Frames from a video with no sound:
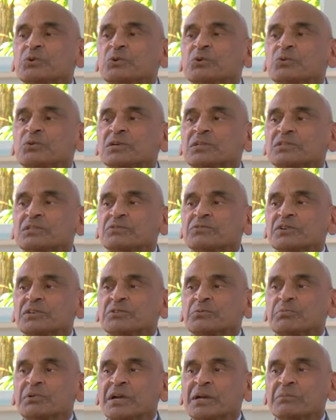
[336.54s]
who was the
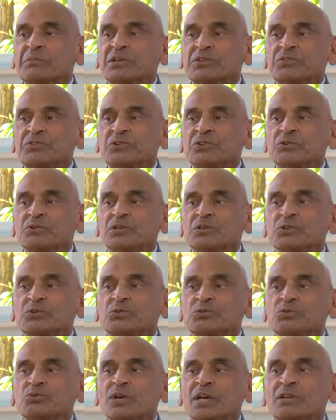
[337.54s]
first prime minister,
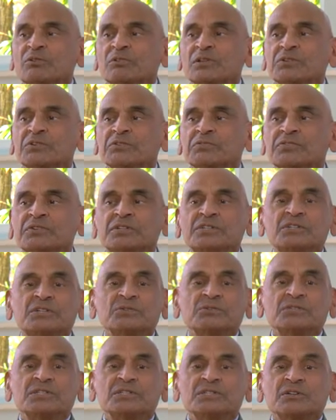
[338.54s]
used to actually refer
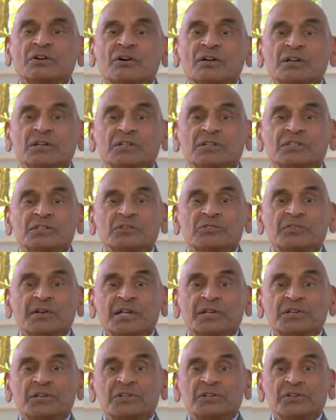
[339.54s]
to these colleges of
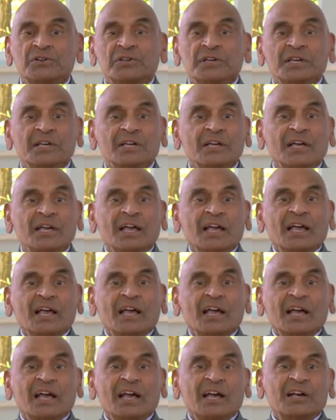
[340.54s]
engineering
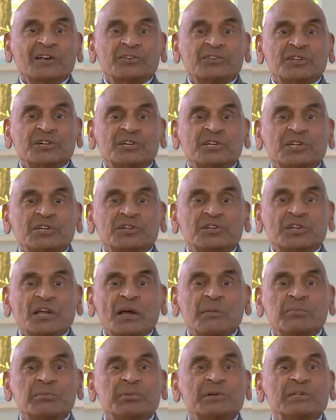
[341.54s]
as the
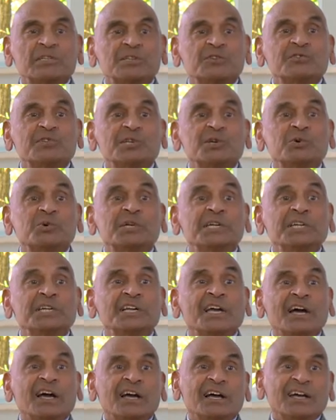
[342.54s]
temples of New
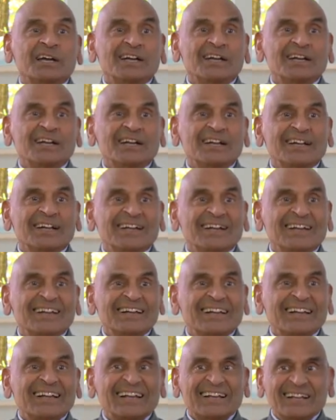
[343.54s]
India.
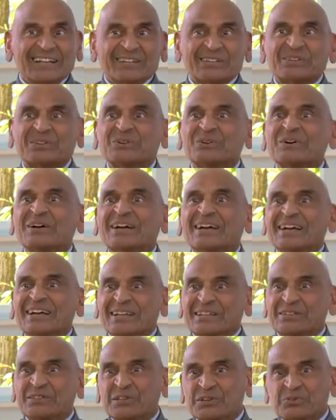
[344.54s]
So,
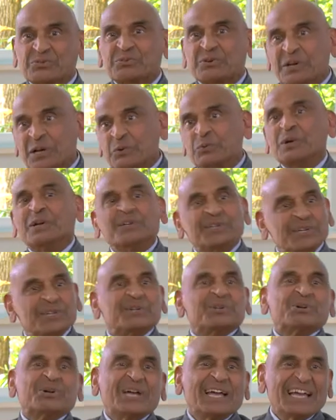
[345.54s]
therefore, I went
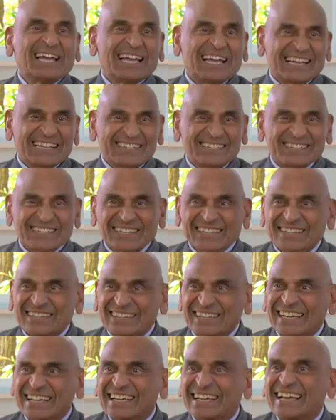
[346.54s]
into
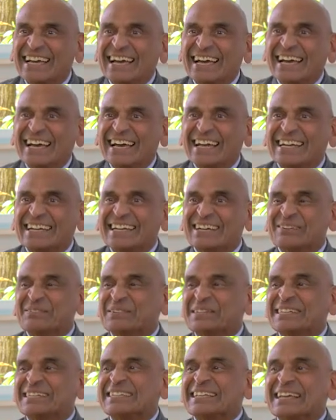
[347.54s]
engineering. And I
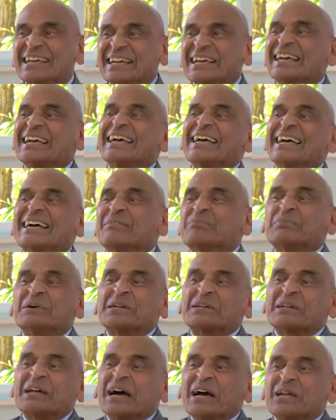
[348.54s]
mean,
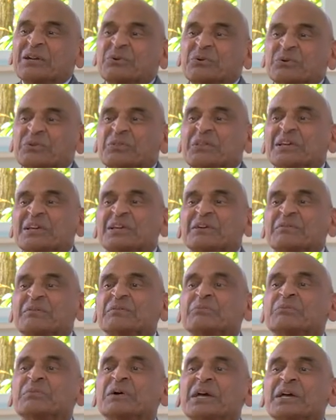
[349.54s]
but I don't
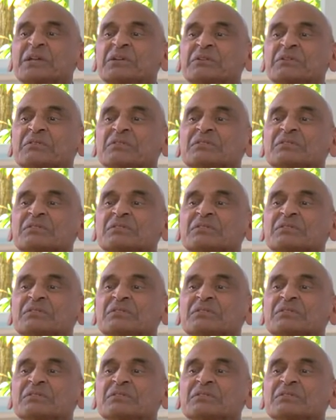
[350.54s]
think by